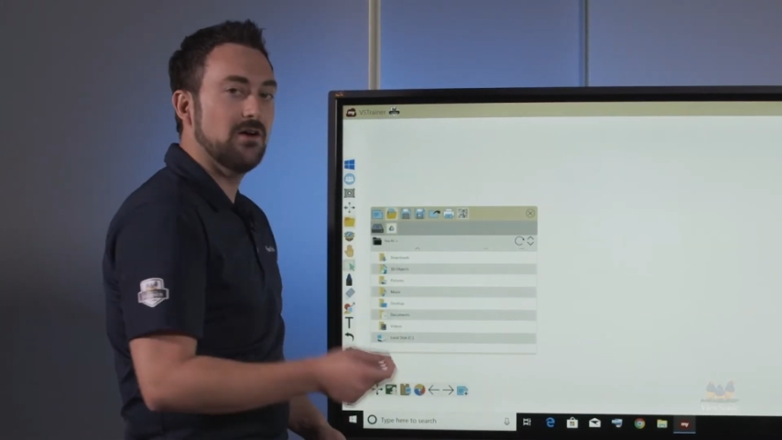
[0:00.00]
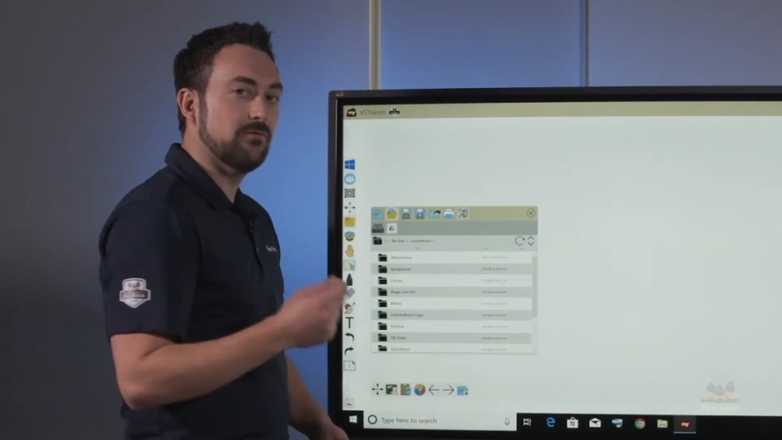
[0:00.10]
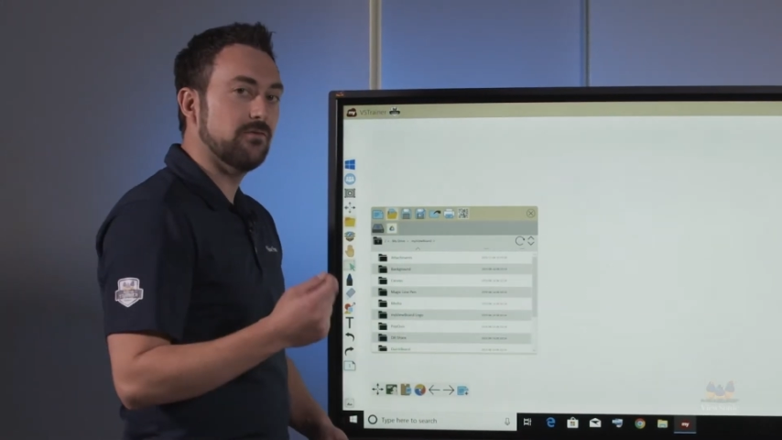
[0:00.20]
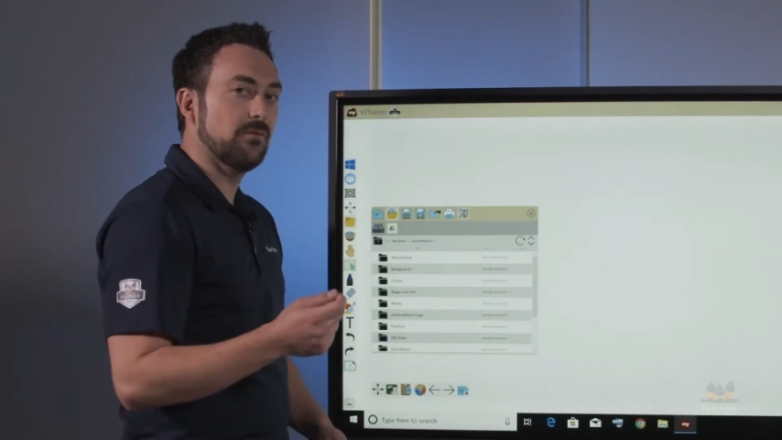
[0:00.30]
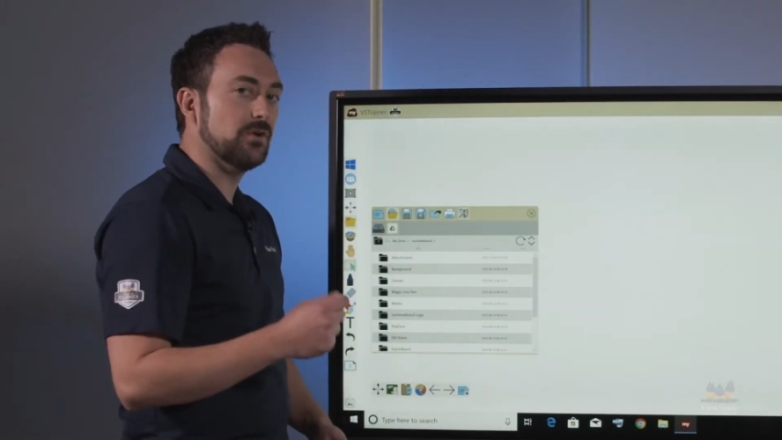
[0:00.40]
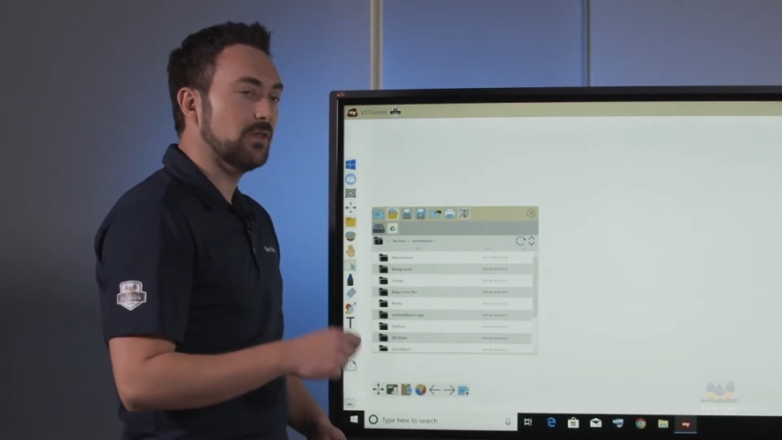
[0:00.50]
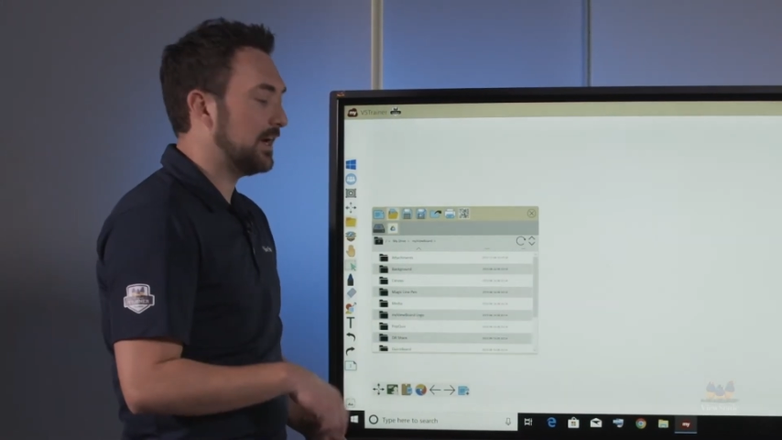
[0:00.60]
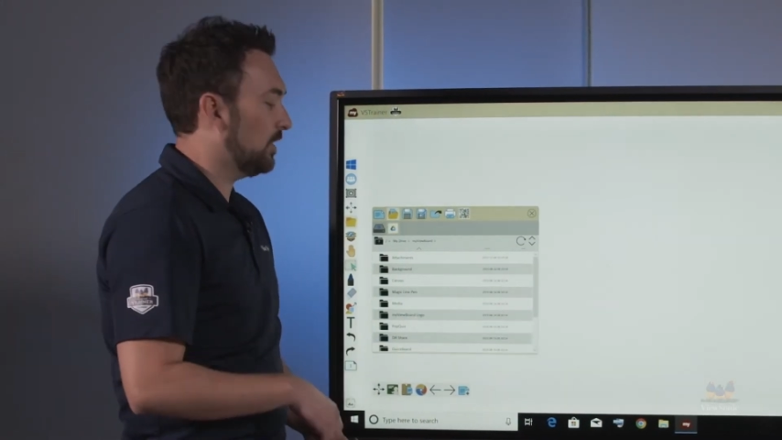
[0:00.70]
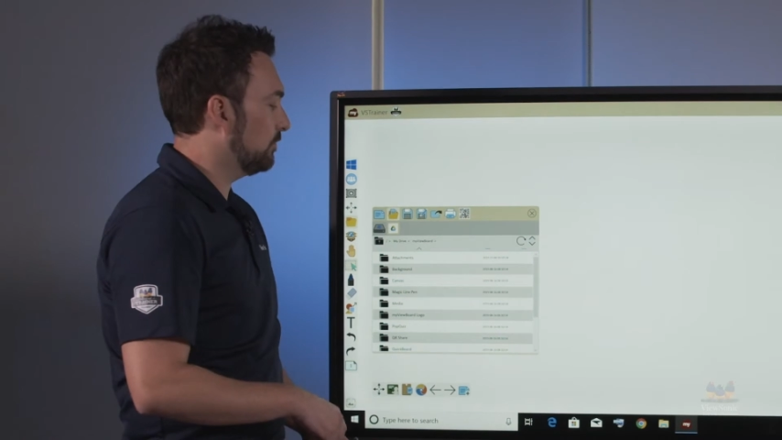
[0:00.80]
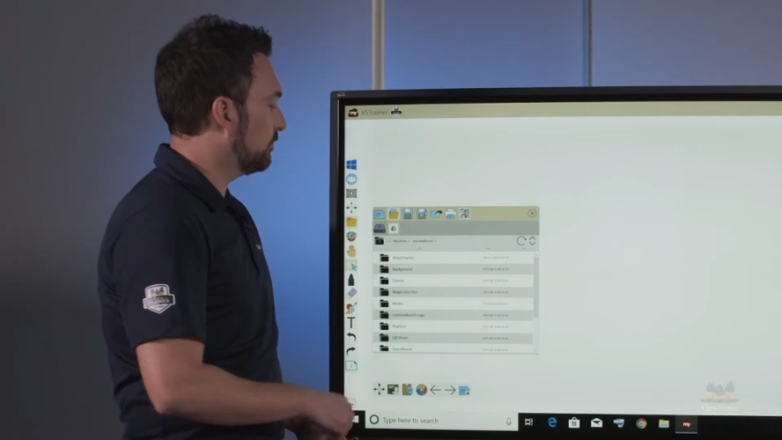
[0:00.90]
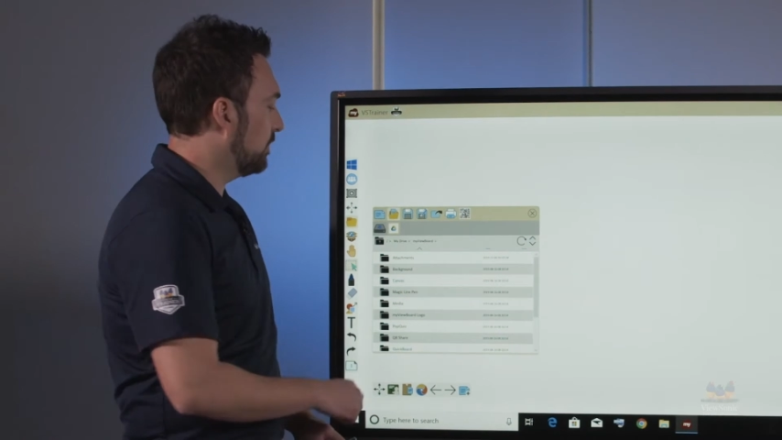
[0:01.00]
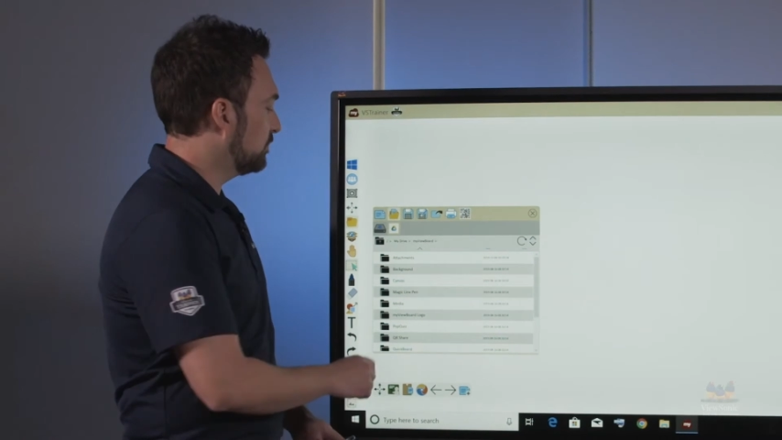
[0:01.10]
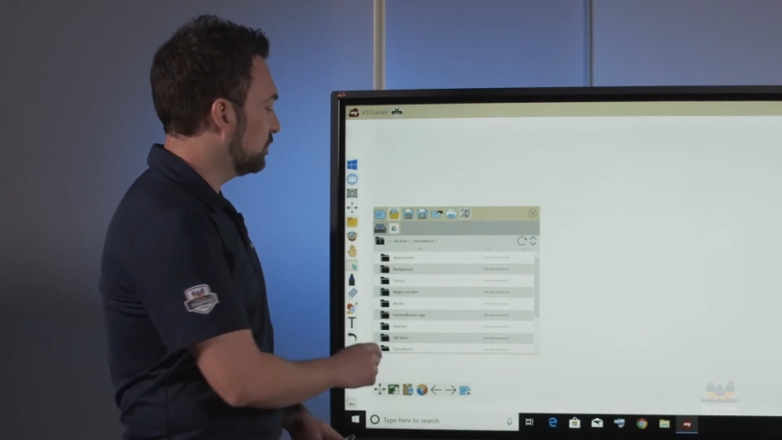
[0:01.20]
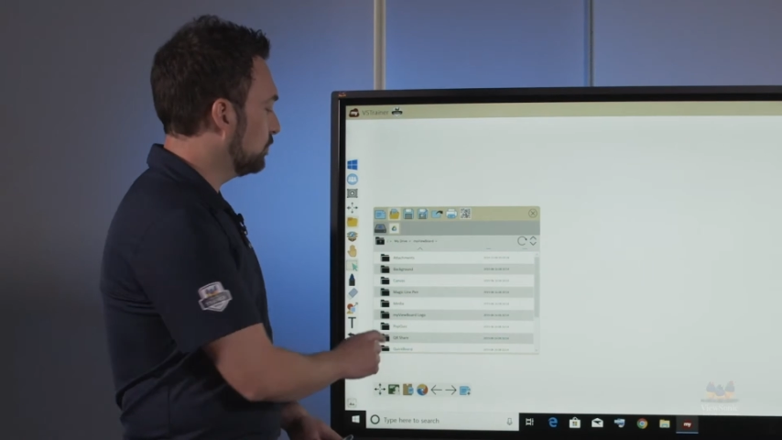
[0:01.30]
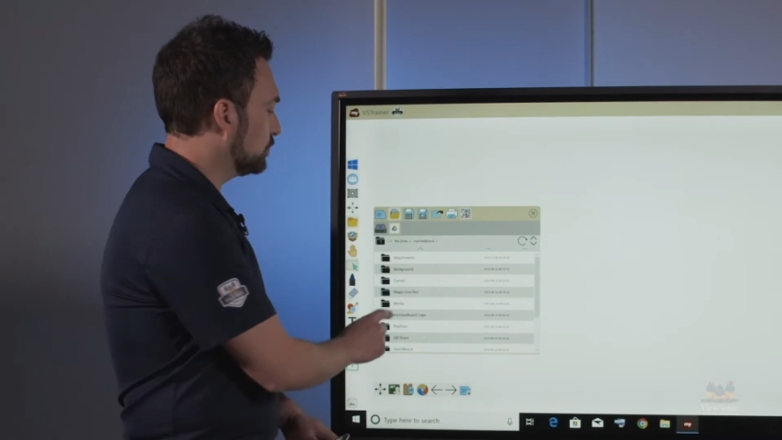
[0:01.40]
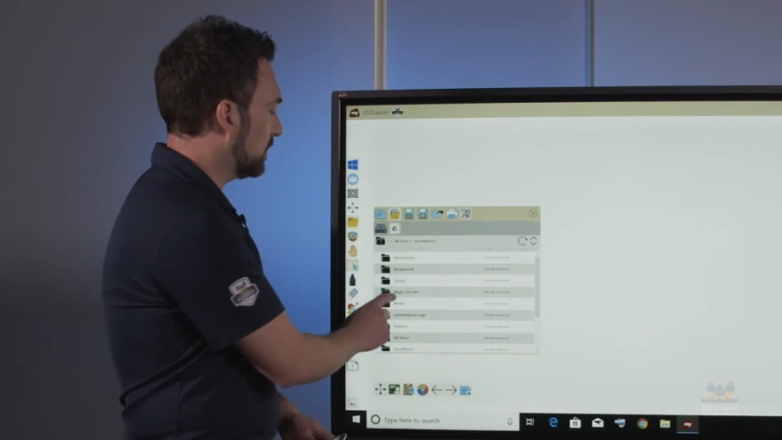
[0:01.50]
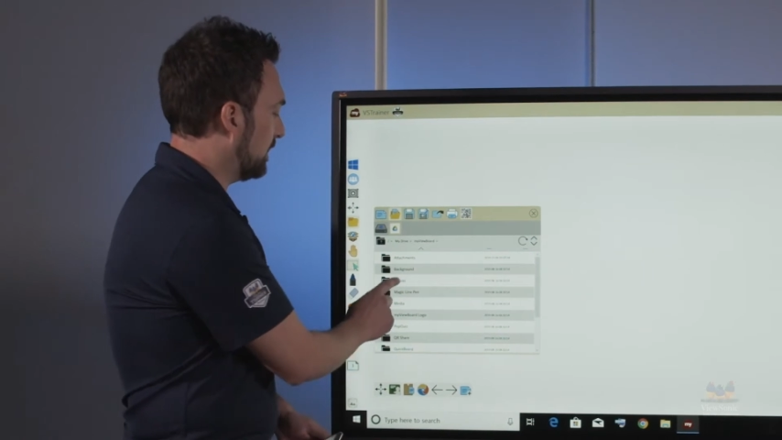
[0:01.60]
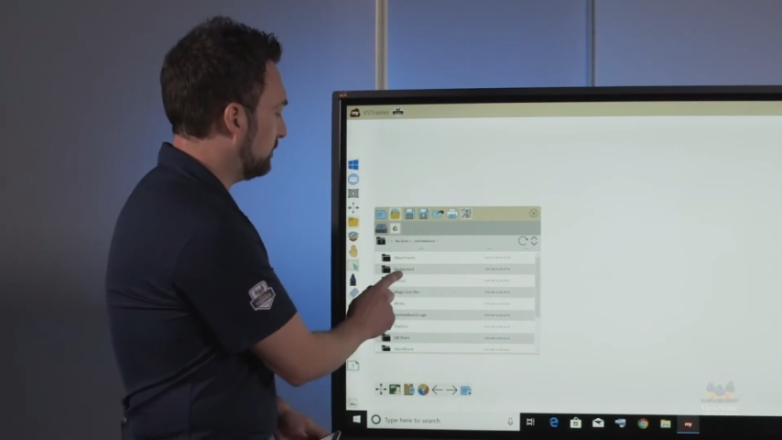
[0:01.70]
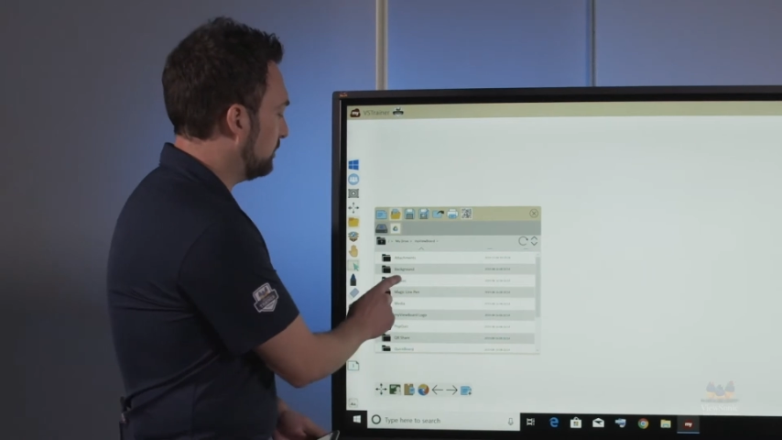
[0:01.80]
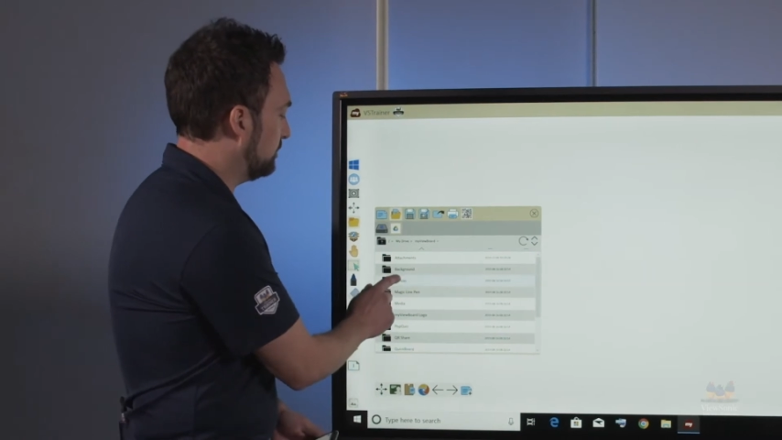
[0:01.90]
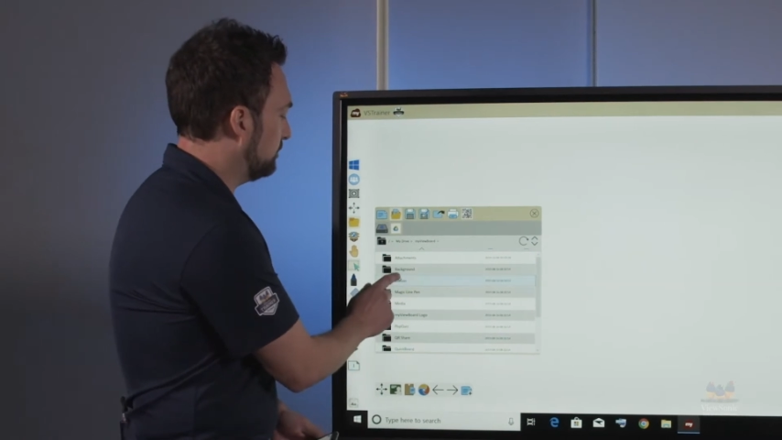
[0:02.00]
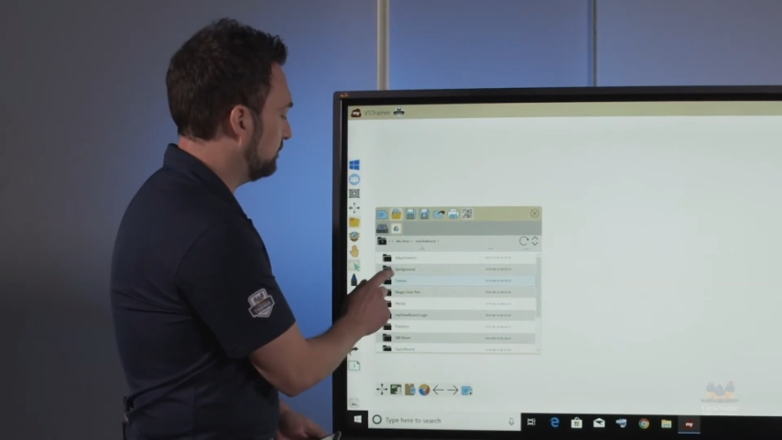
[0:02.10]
from the cloud from Google Drive.